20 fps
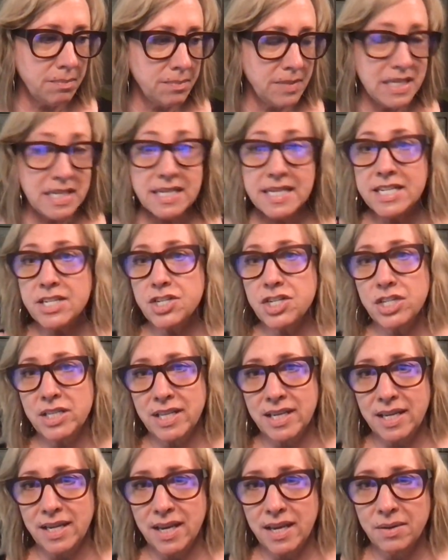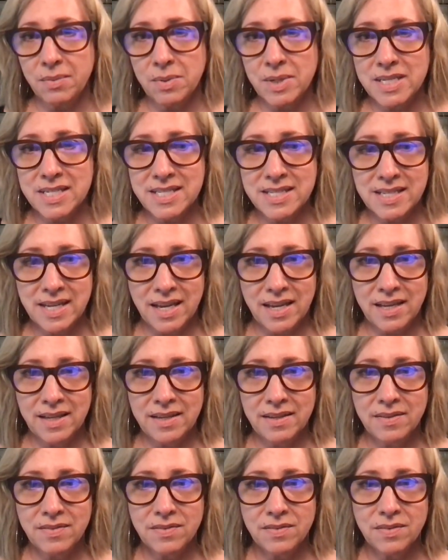Initially, I want to say
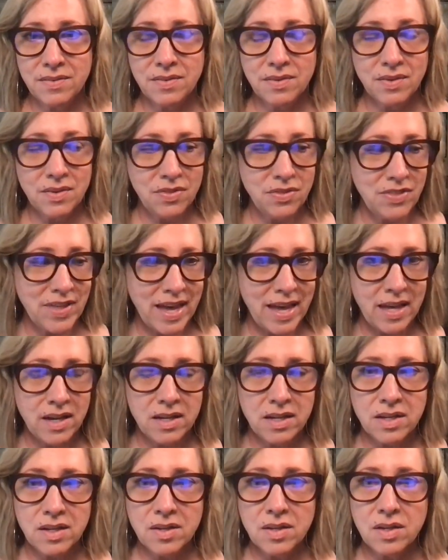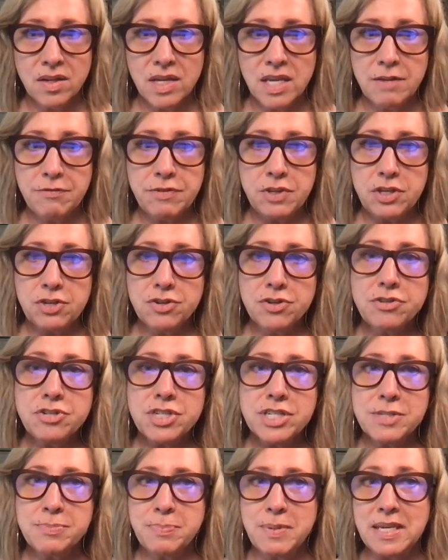that if you're
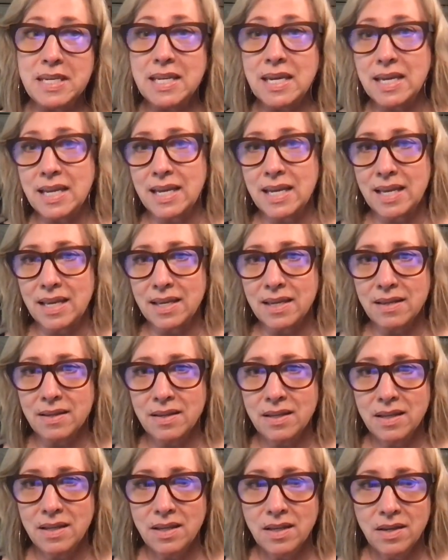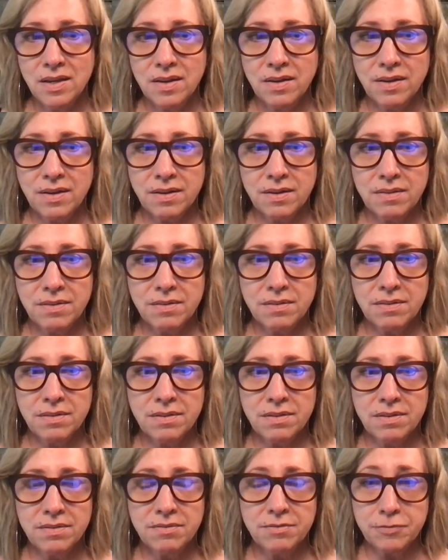just beginning
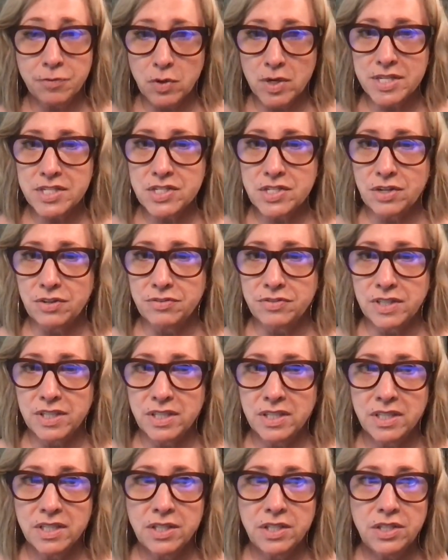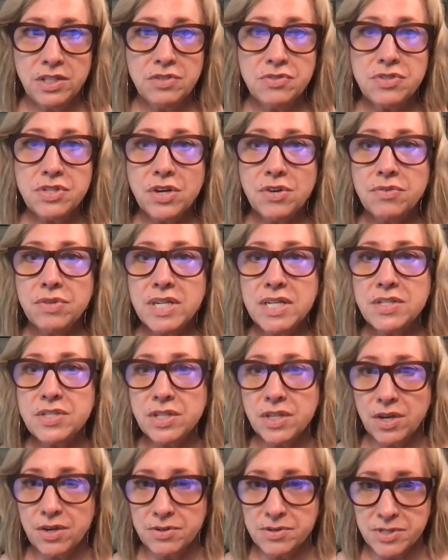voiceover, you don't need to
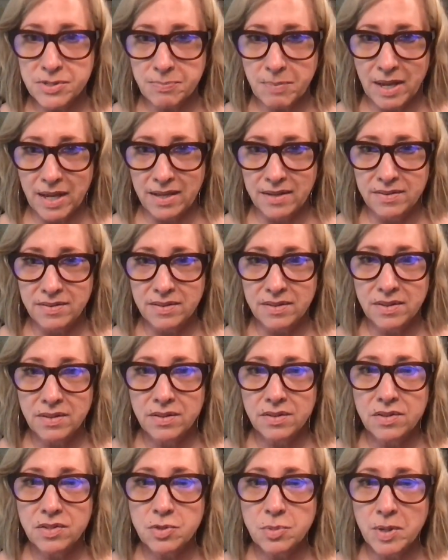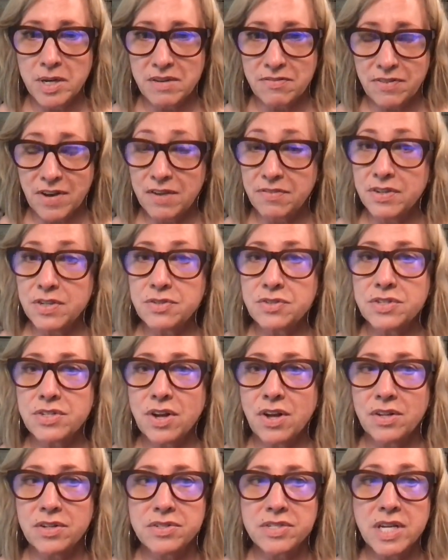go spend
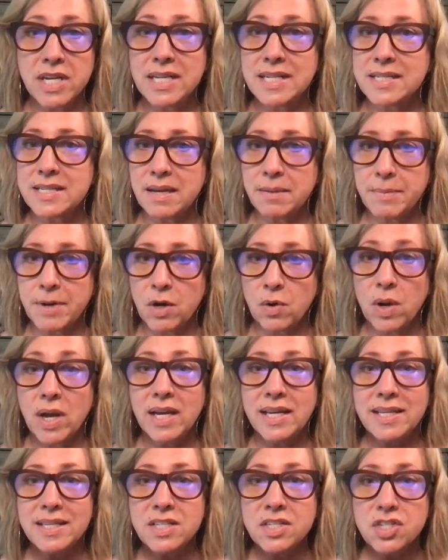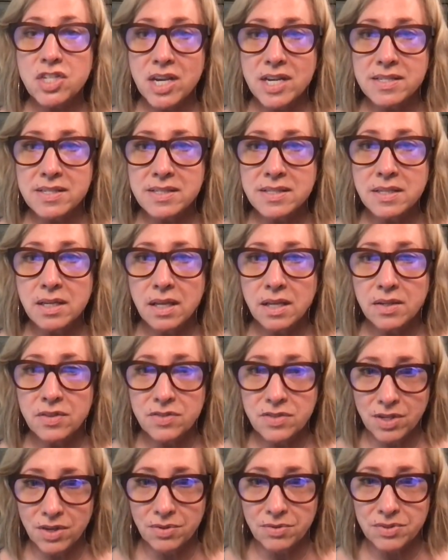$2,500 on a demo. You just
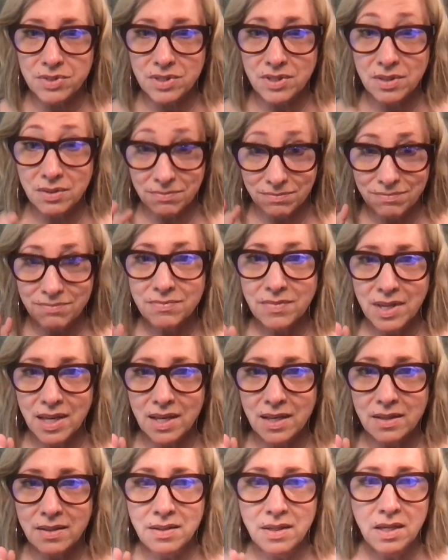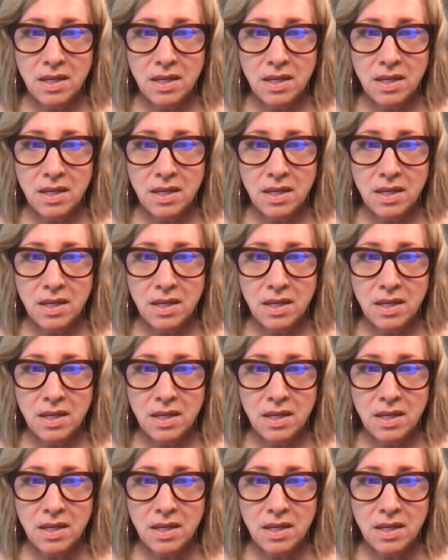don't. Okay.